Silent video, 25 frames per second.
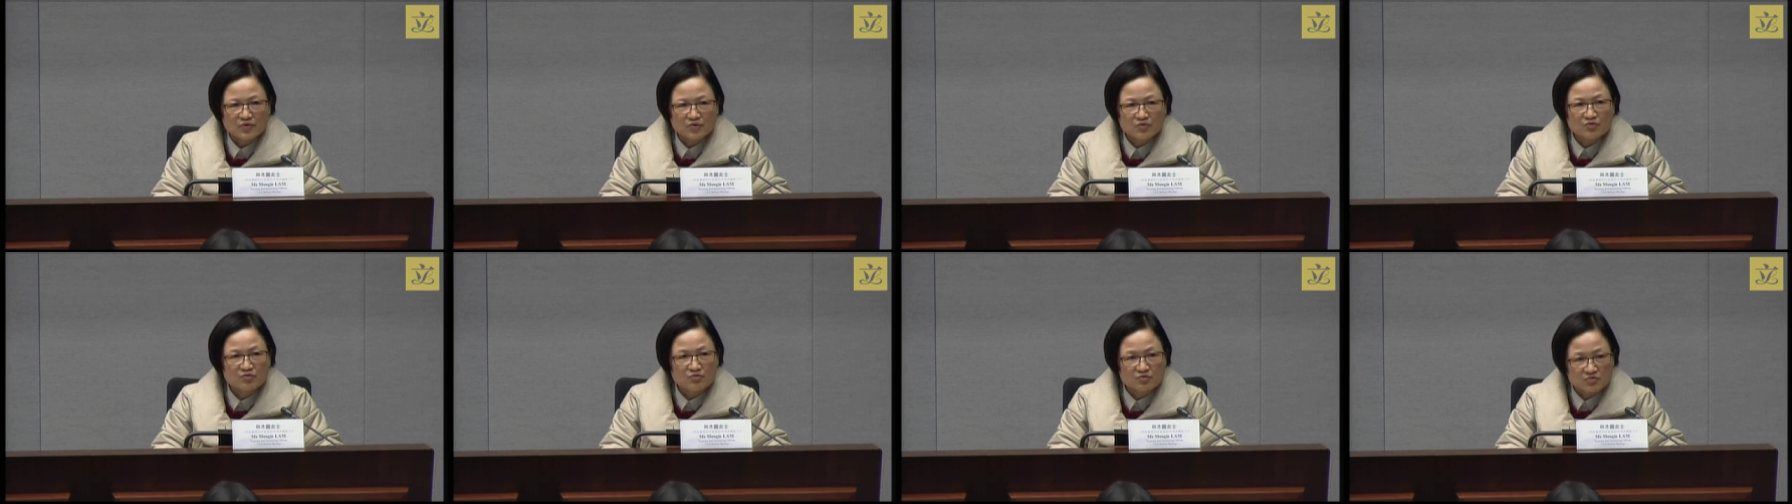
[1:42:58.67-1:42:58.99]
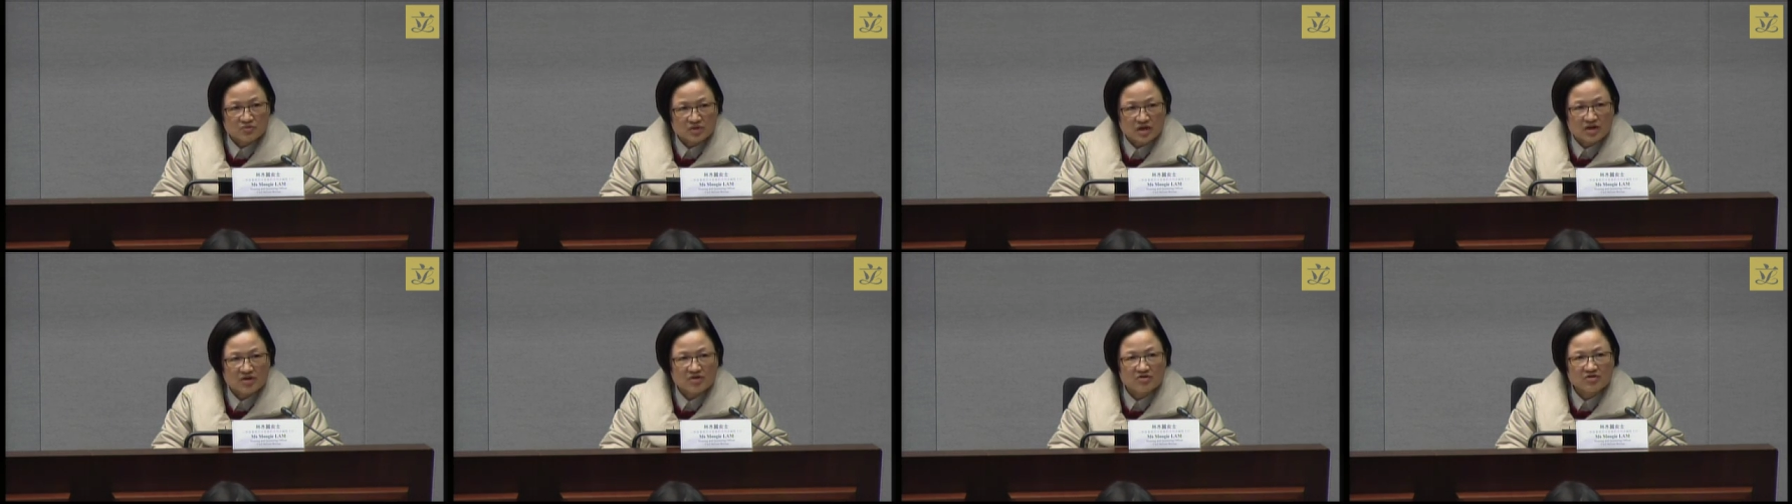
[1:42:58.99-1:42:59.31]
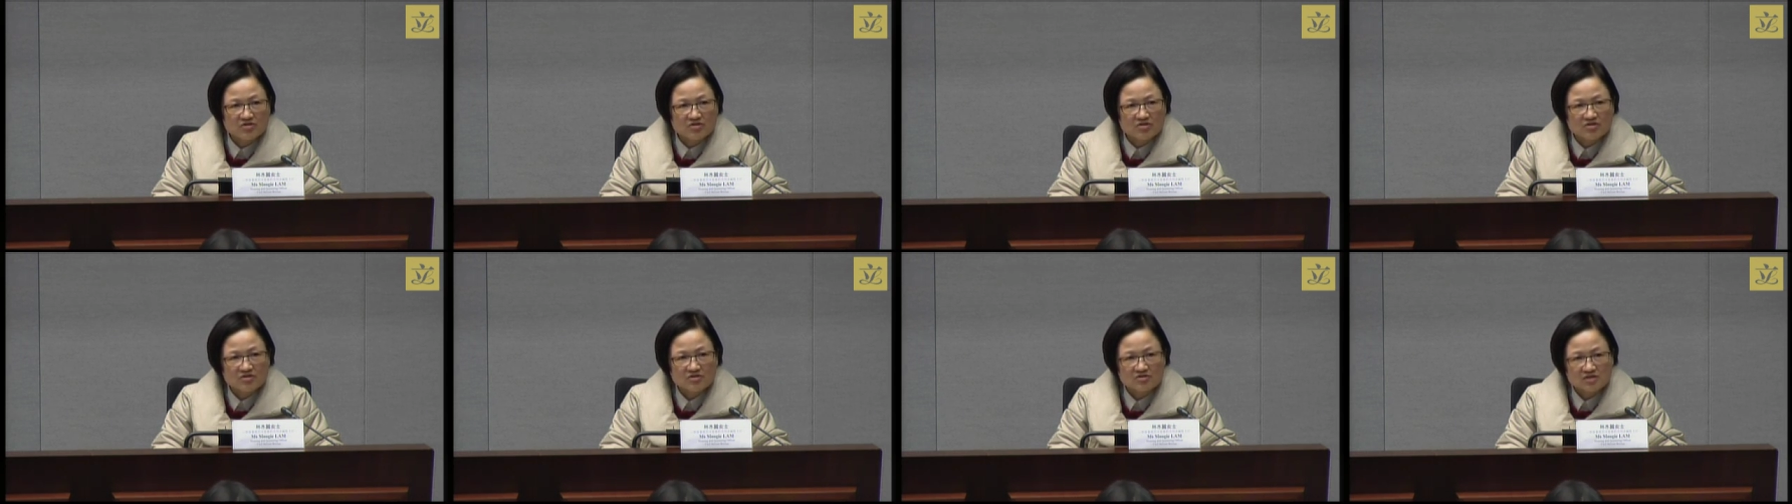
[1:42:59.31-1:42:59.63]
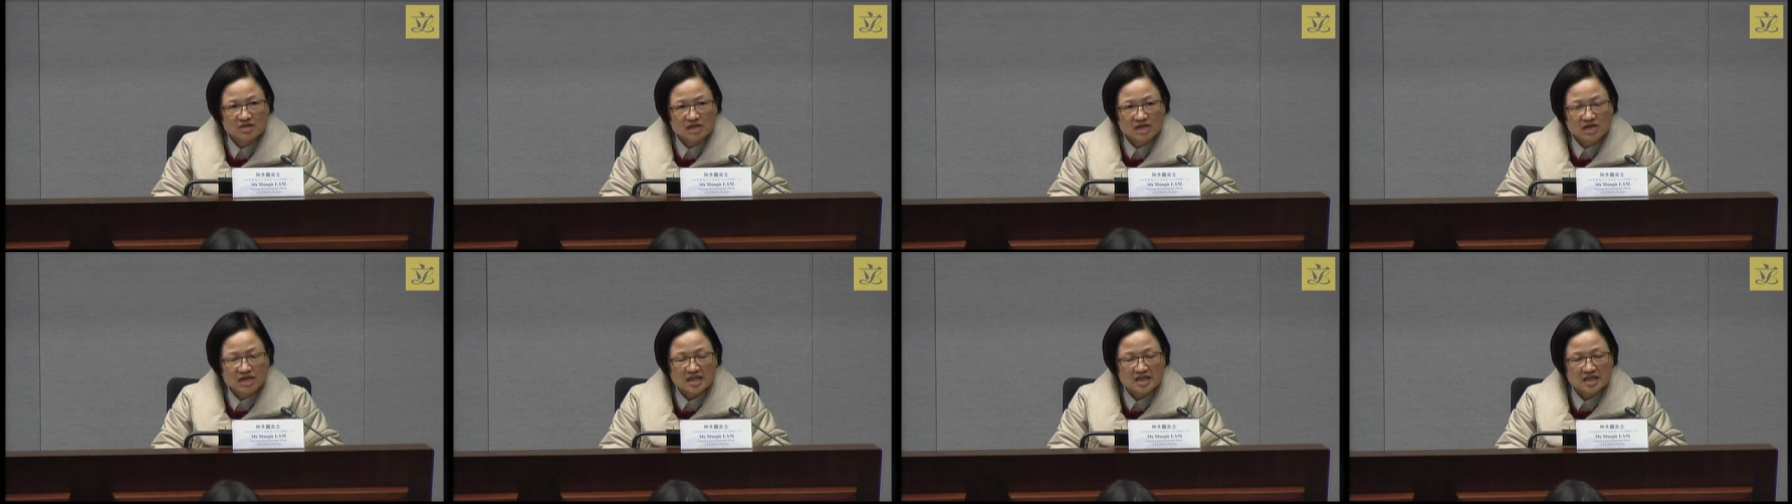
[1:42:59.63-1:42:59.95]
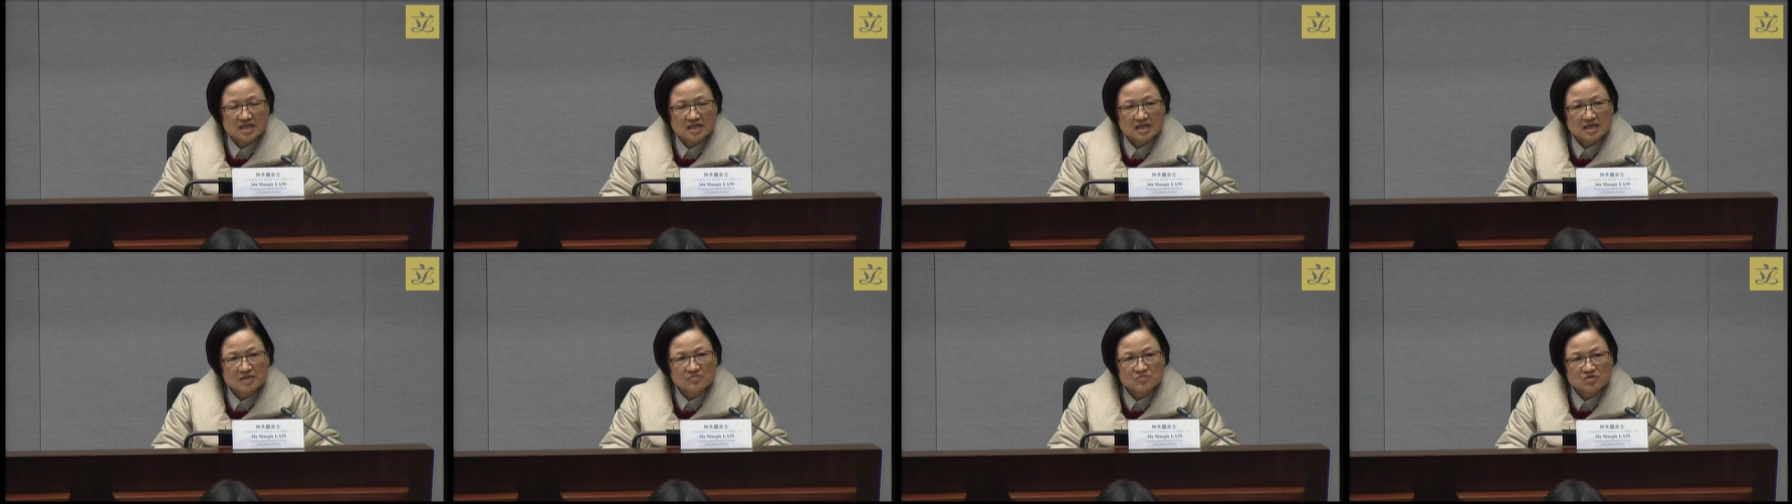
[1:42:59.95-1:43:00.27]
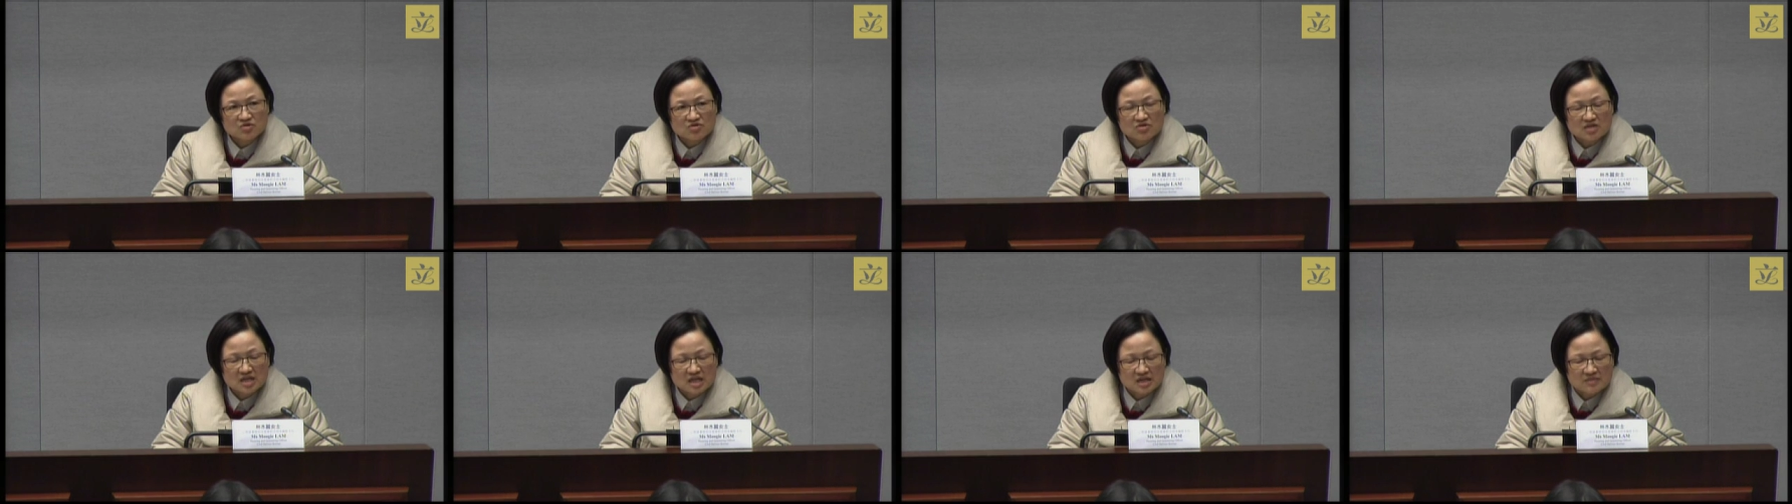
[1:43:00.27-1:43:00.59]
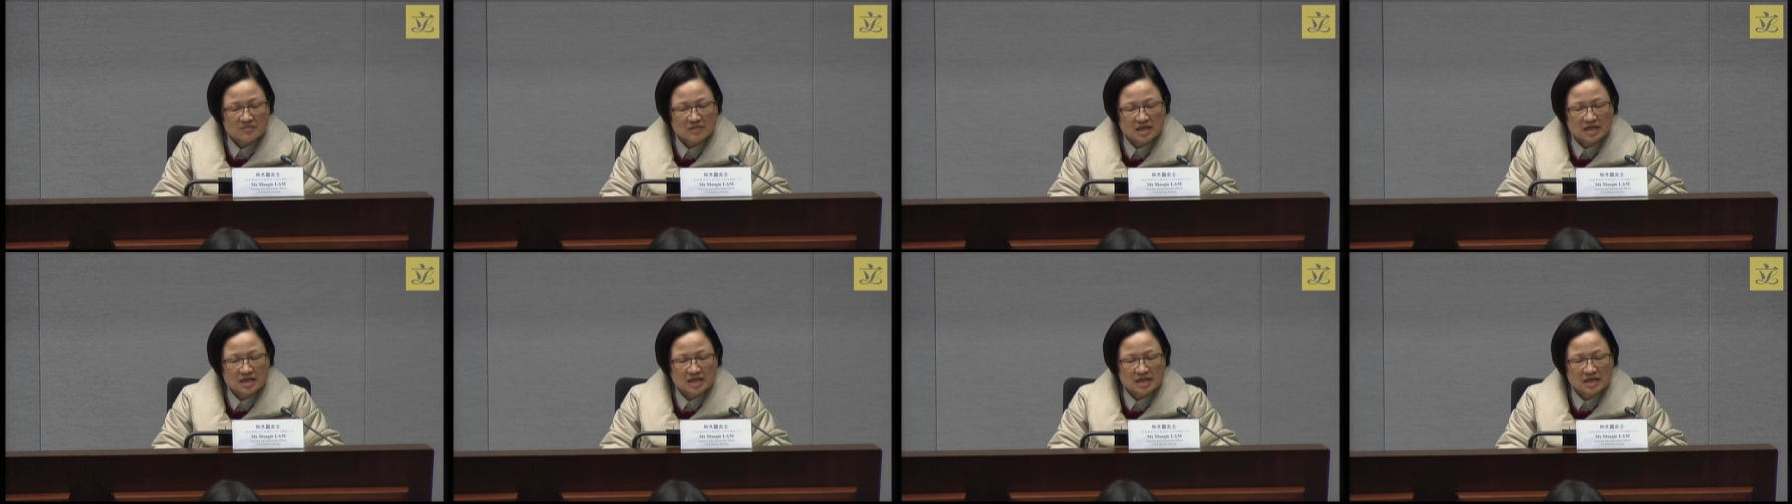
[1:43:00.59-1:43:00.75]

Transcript: apply for the uh,